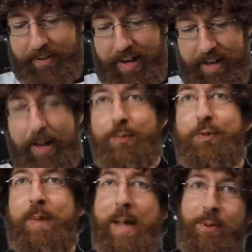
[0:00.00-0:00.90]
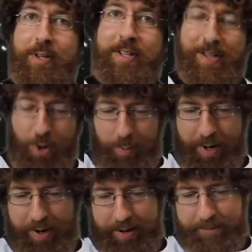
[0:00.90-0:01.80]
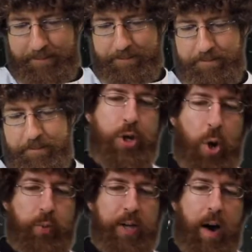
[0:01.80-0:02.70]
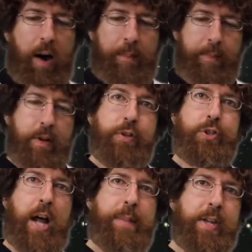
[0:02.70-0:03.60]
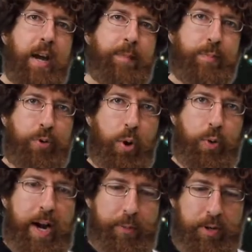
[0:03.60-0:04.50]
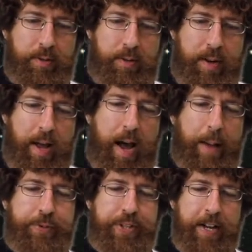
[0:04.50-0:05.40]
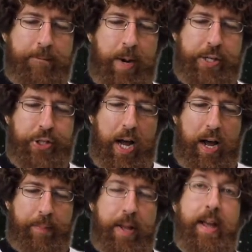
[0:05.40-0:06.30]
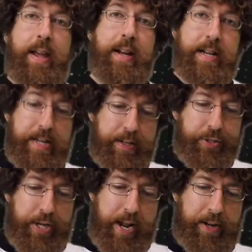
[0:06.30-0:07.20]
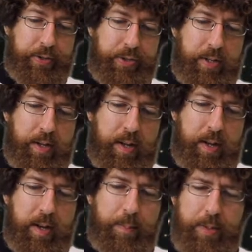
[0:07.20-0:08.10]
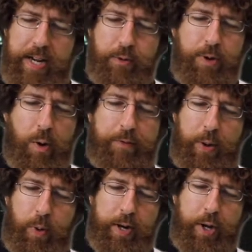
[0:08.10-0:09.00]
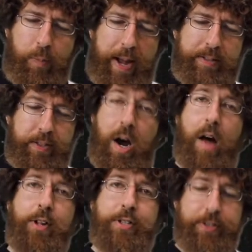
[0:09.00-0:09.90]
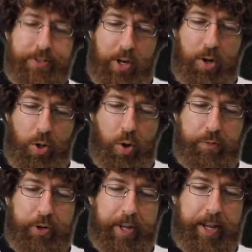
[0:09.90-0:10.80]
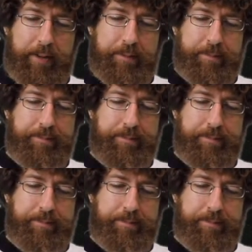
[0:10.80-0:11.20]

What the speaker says: today comes from Emily in Omaha. Yo Tom, should I become a programmer? I'm sick of my job and I need a change. But I don't know if I want to go back to college and start all over again.